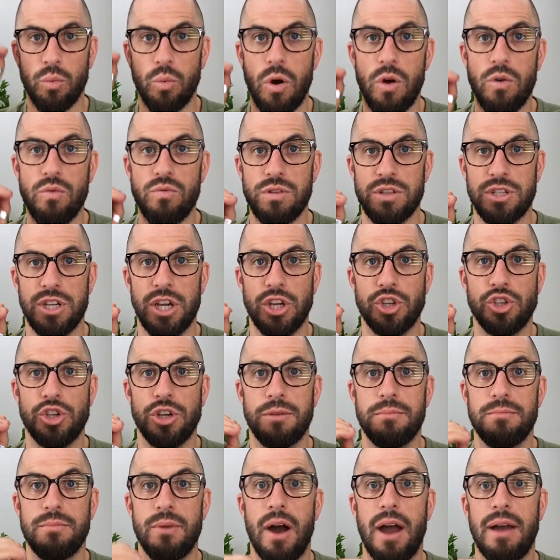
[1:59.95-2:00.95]
what
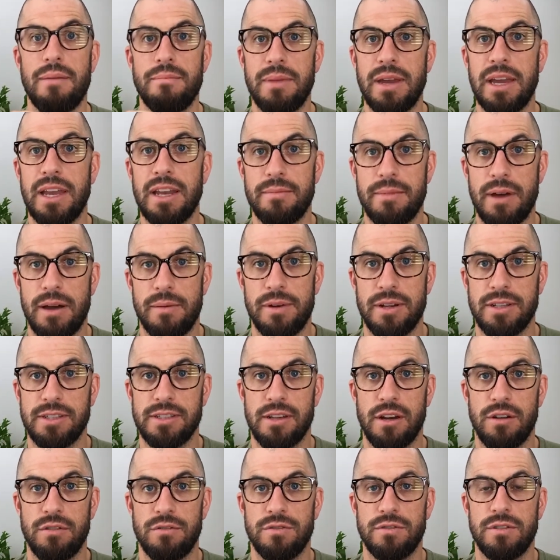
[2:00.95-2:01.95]
rejection might mean about
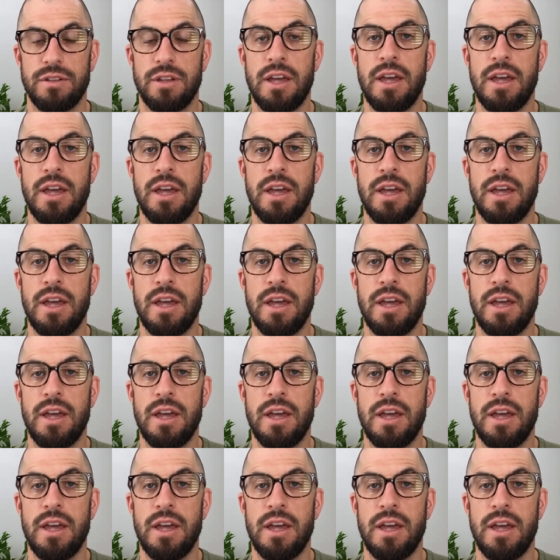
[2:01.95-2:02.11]
myself,